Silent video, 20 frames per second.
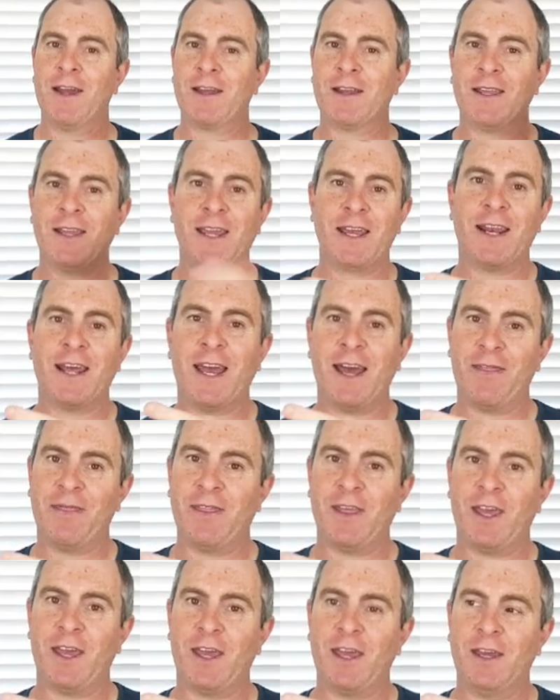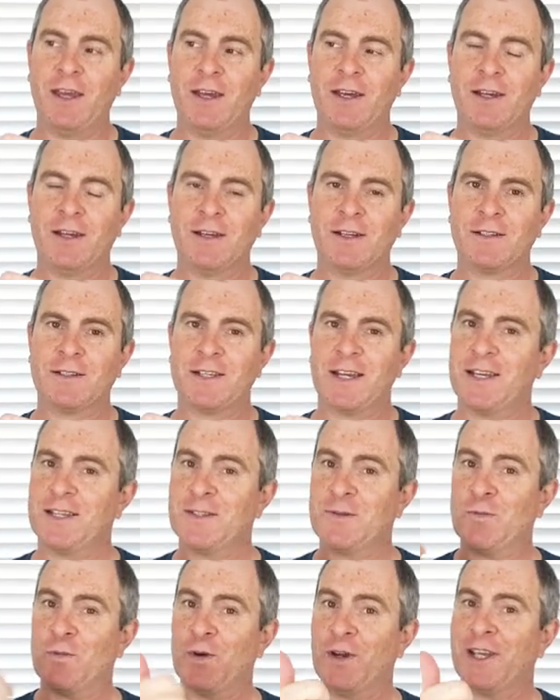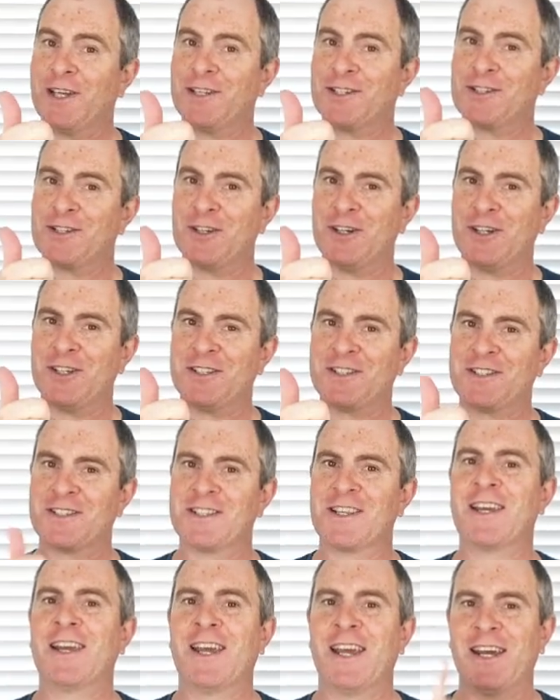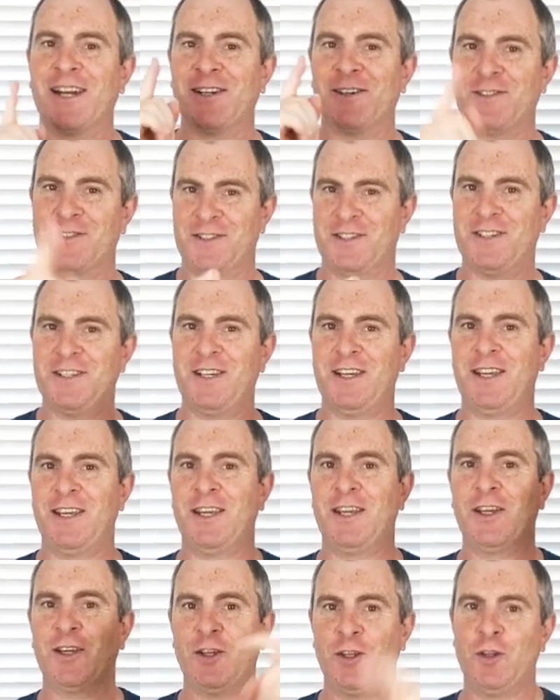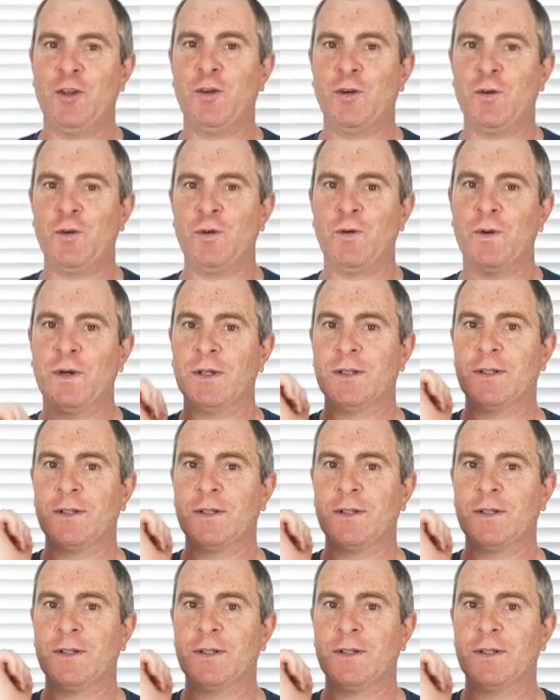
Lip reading: Get out there, take some wicked shots, and I'll see you